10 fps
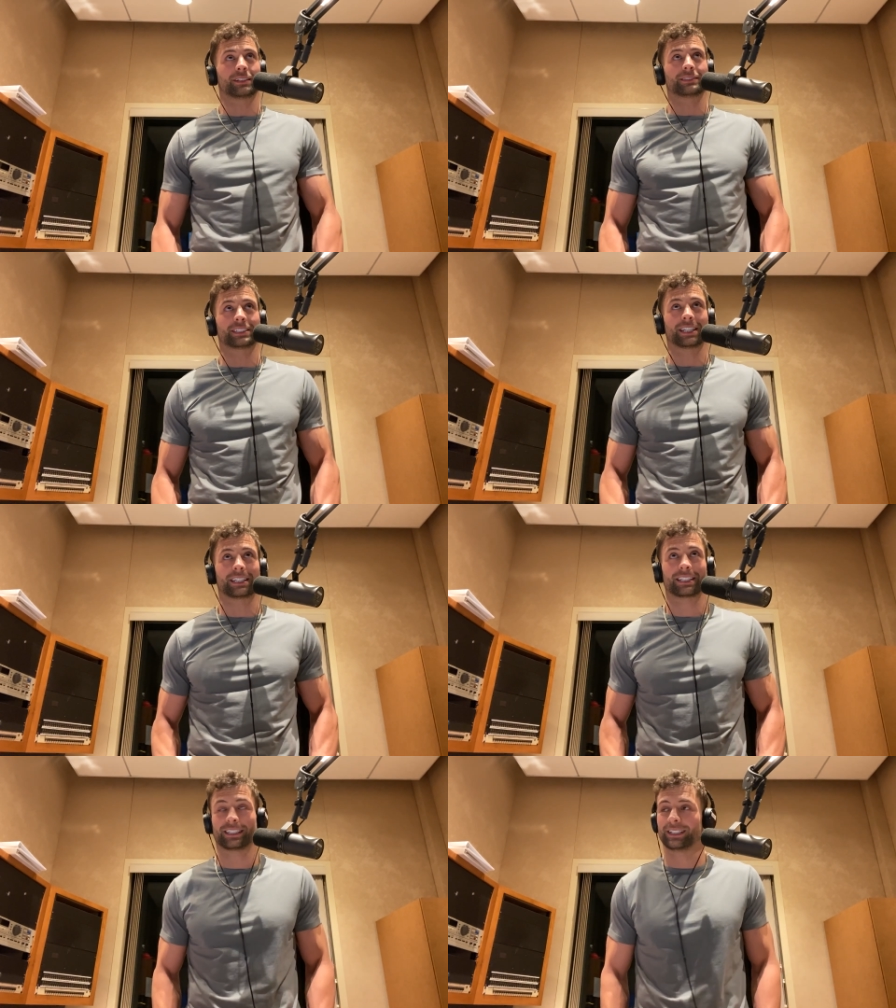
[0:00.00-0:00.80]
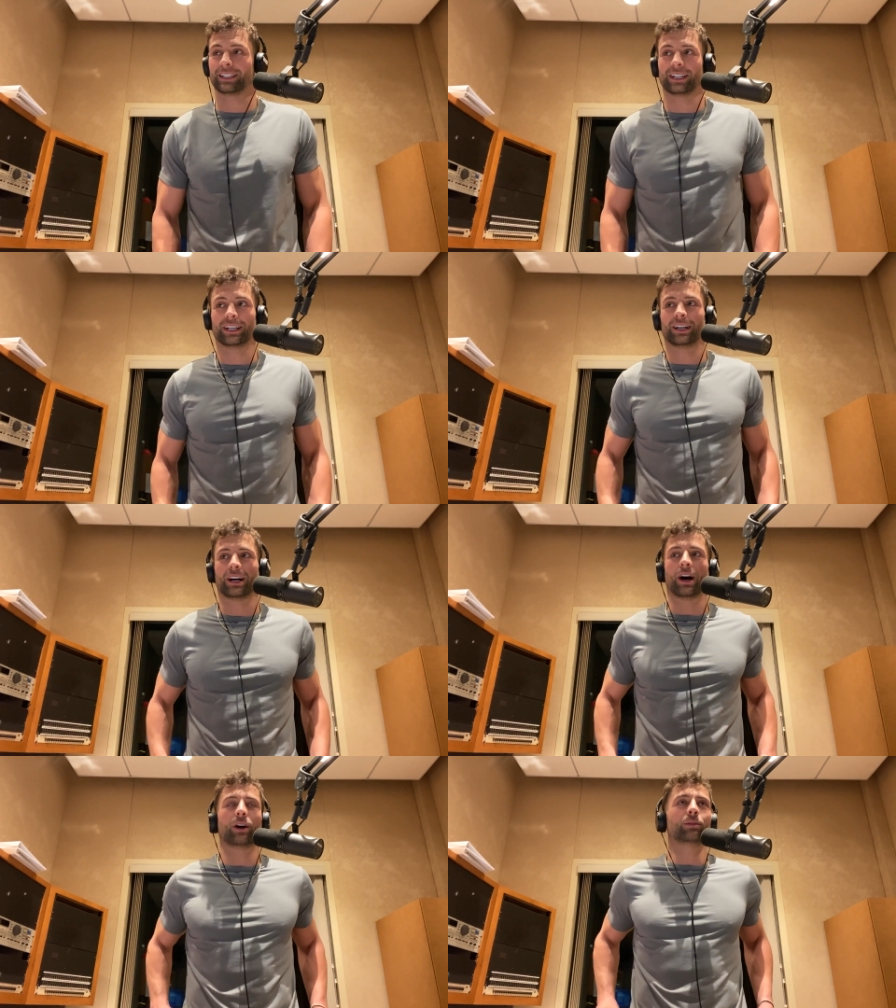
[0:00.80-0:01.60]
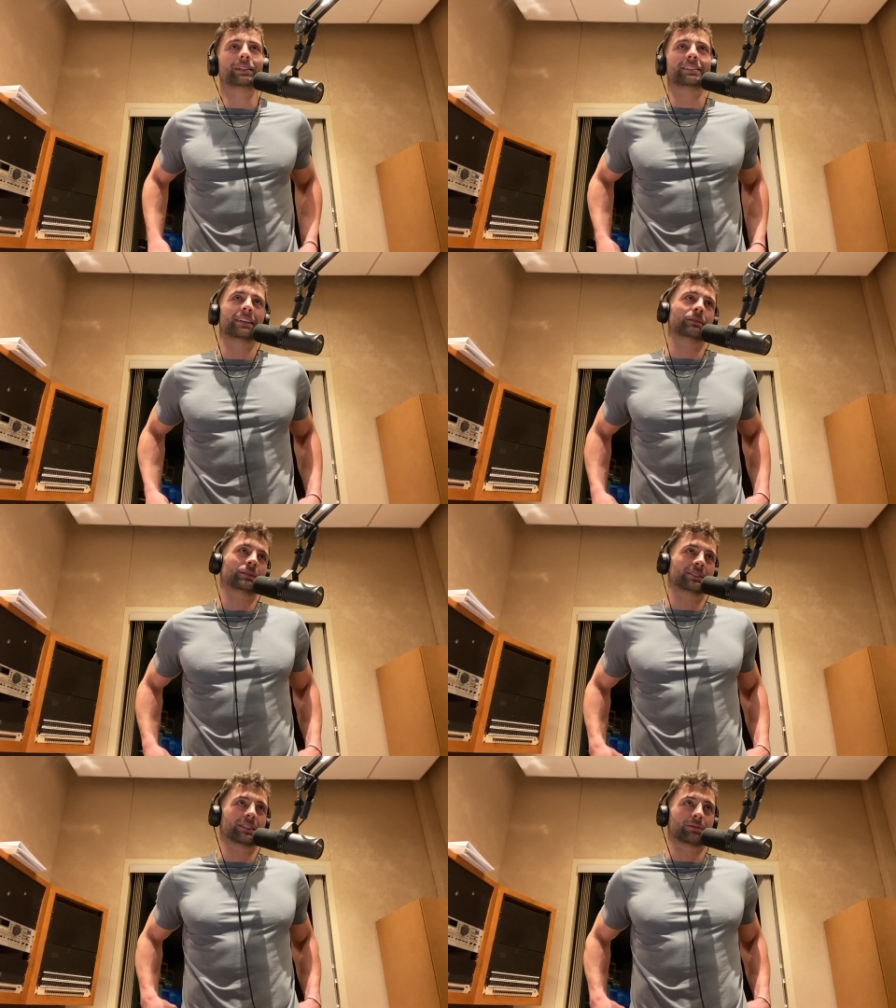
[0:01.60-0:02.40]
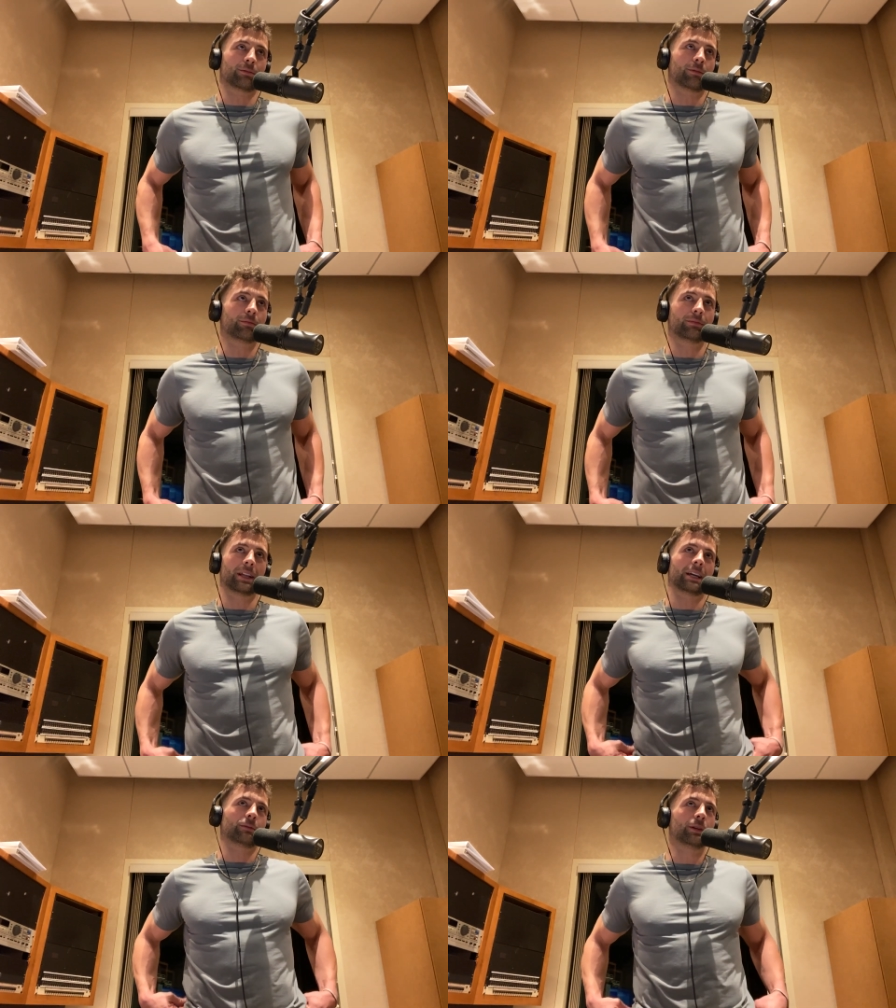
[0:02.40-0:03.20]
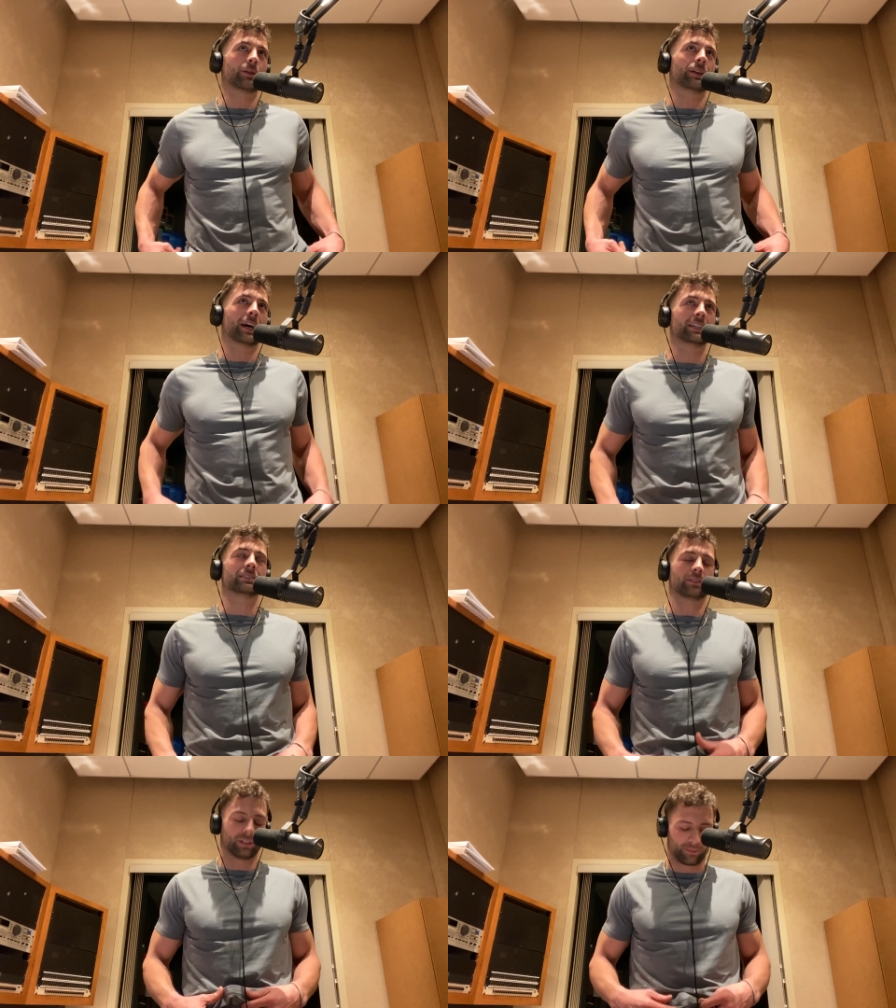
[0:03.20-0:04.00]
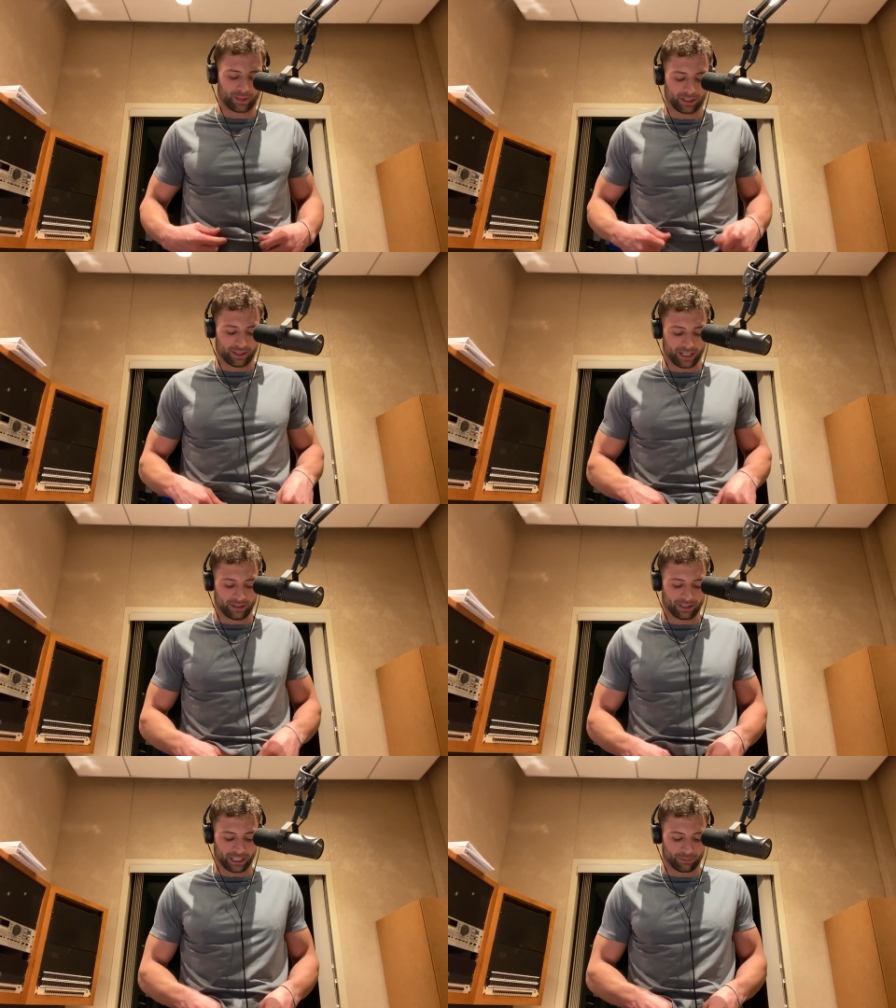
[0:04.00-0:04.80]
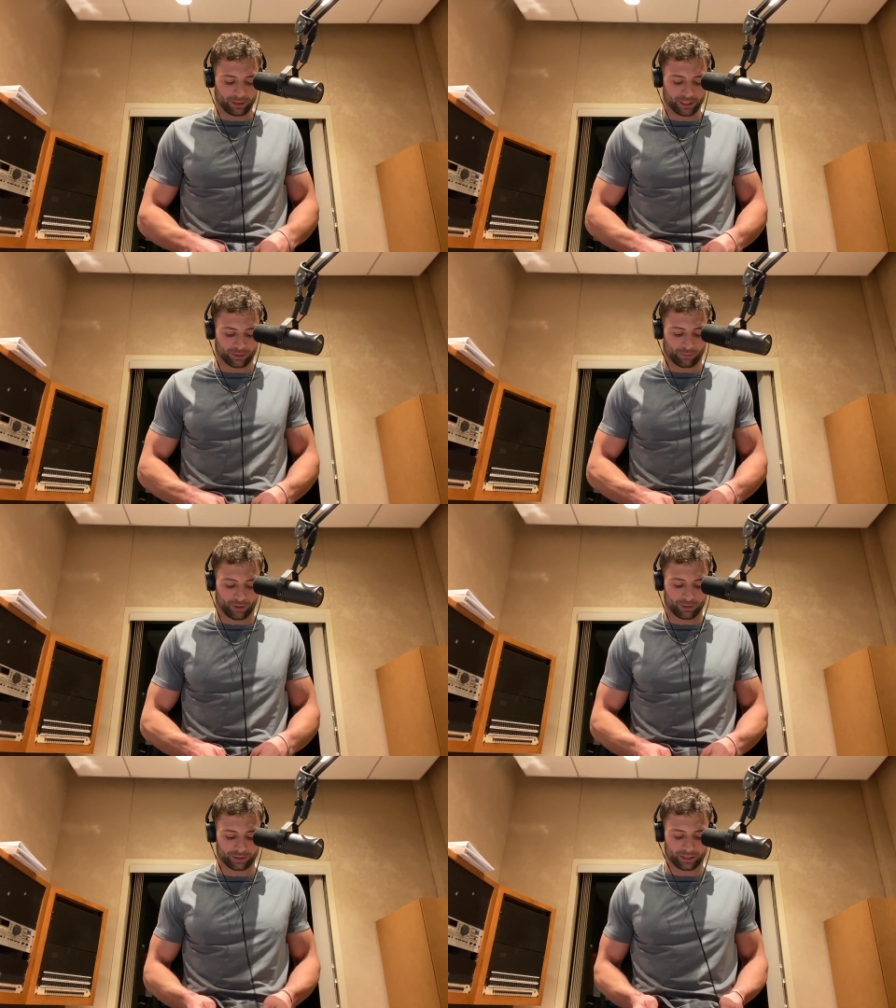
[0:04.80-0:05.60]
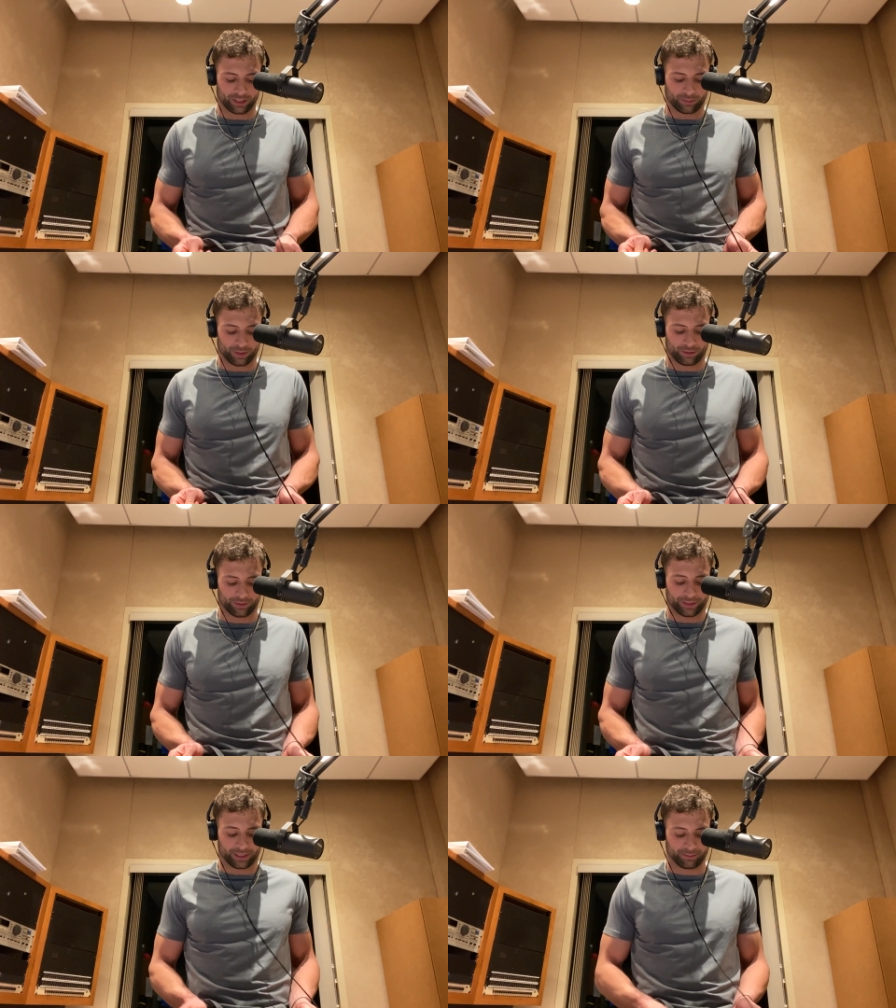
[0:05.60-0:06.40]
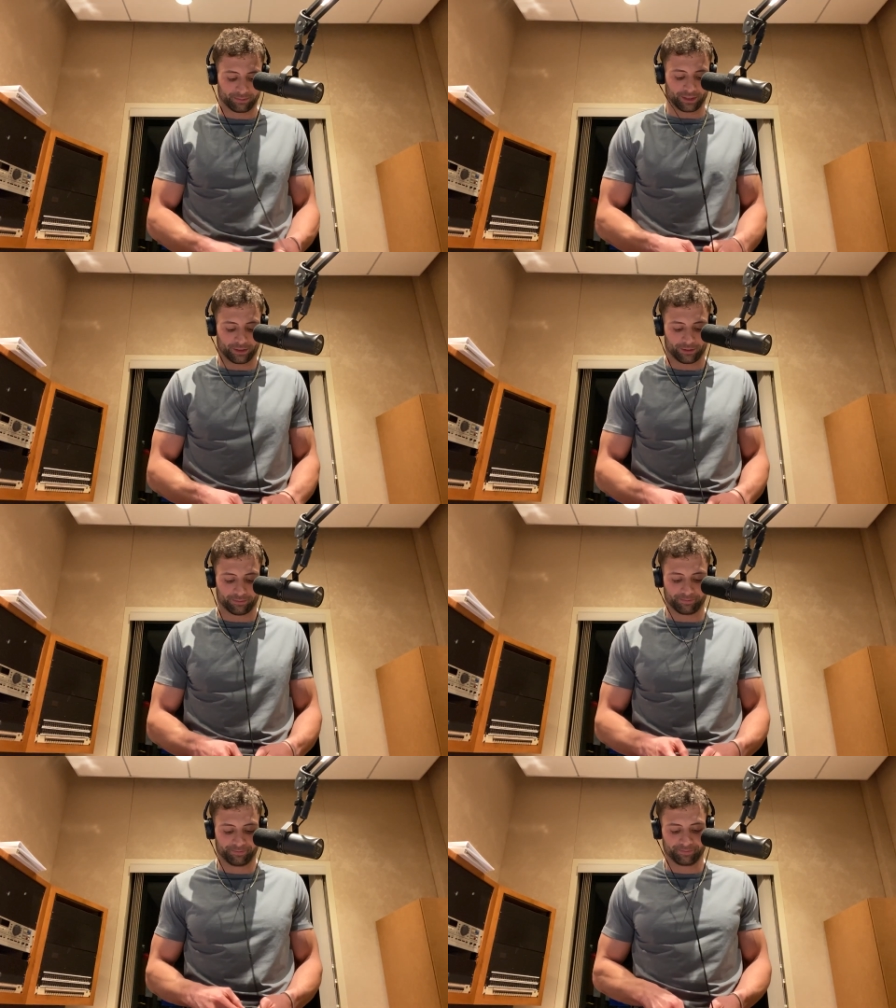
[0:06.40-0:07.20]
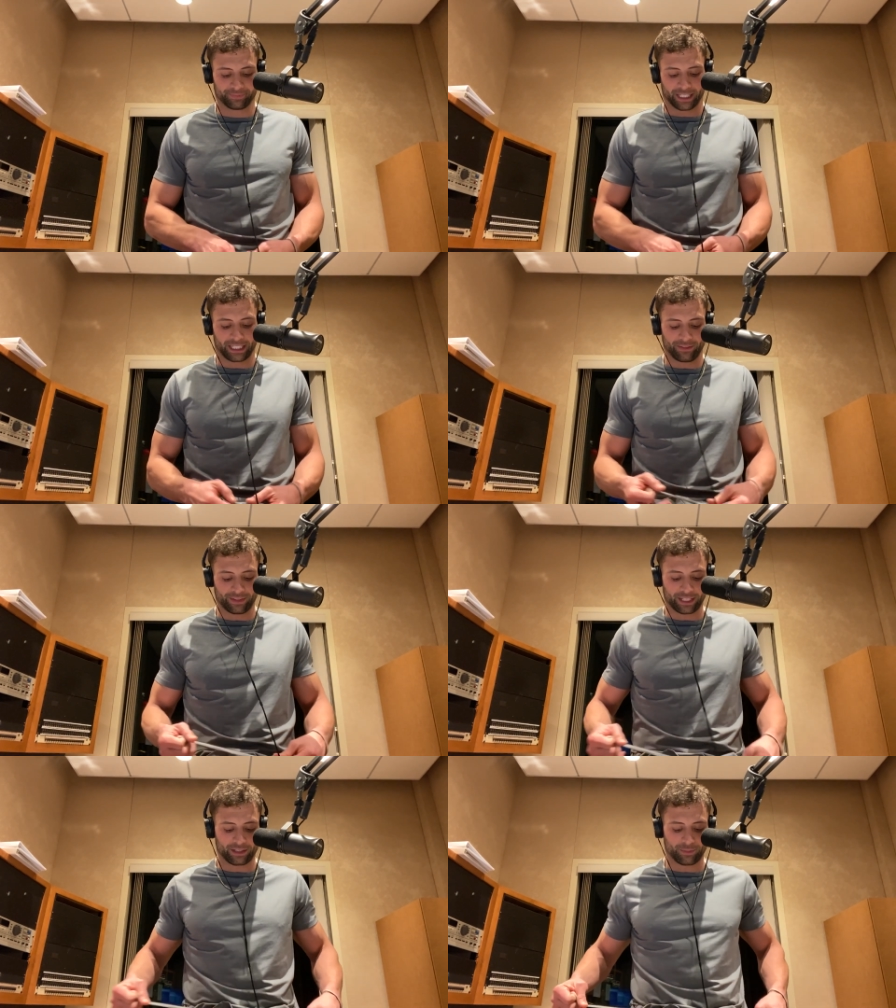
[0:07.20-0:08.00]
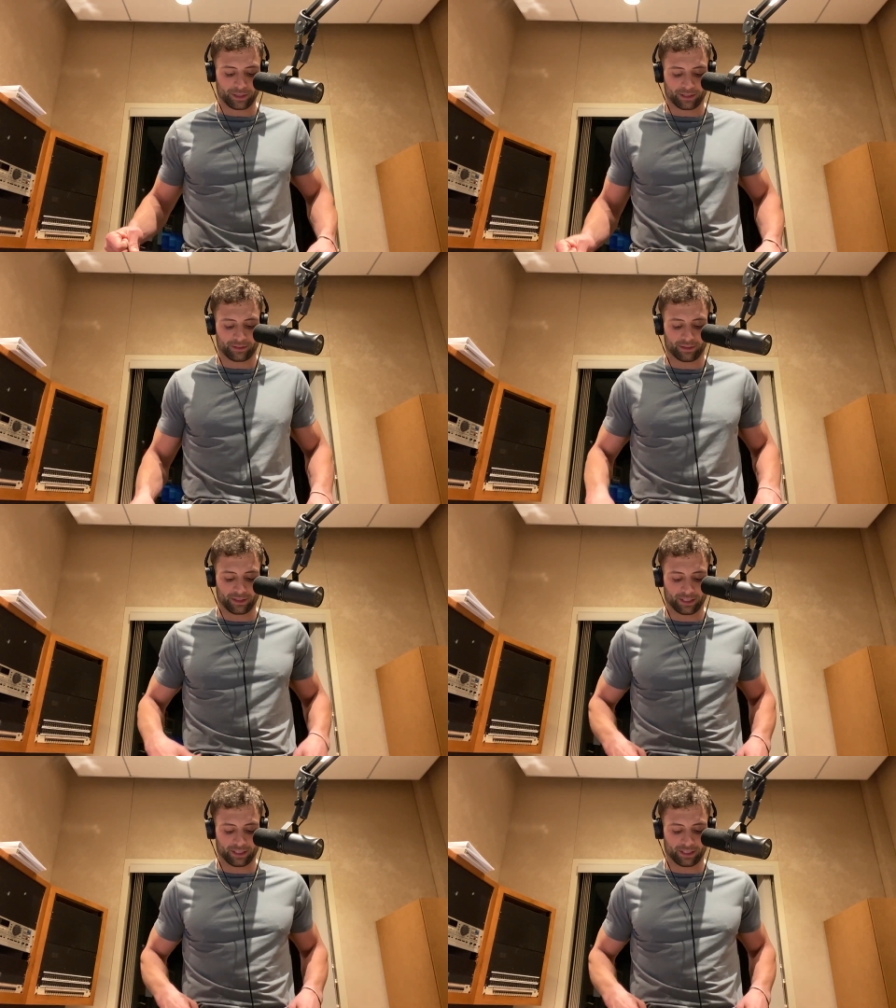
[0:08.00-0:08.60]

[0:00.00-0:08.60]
I was like, all we did was just like we were nice to him, but then like we just roasted him the whole time too. Like even they could have been